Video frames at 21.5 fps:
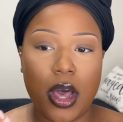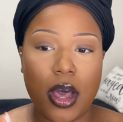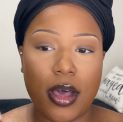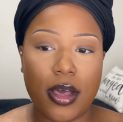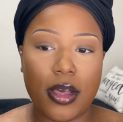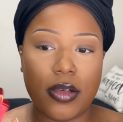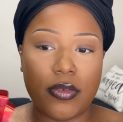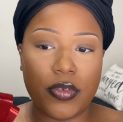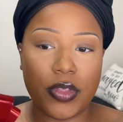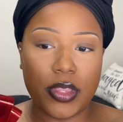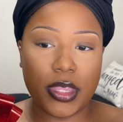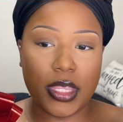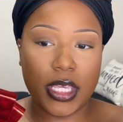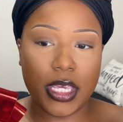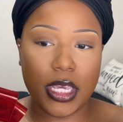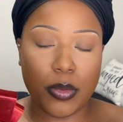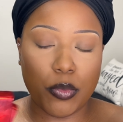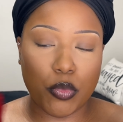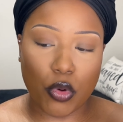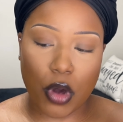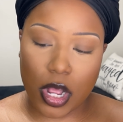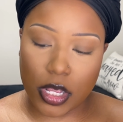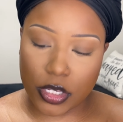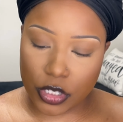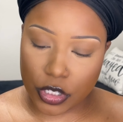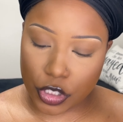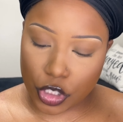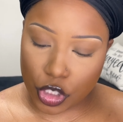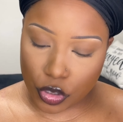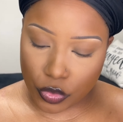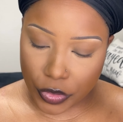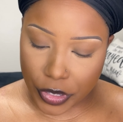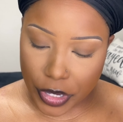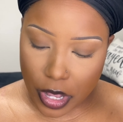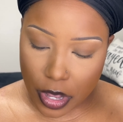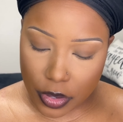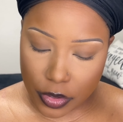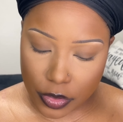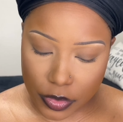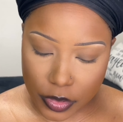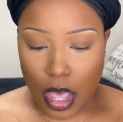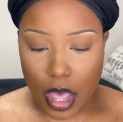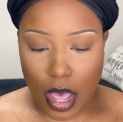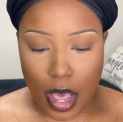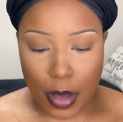of the bronzer trios.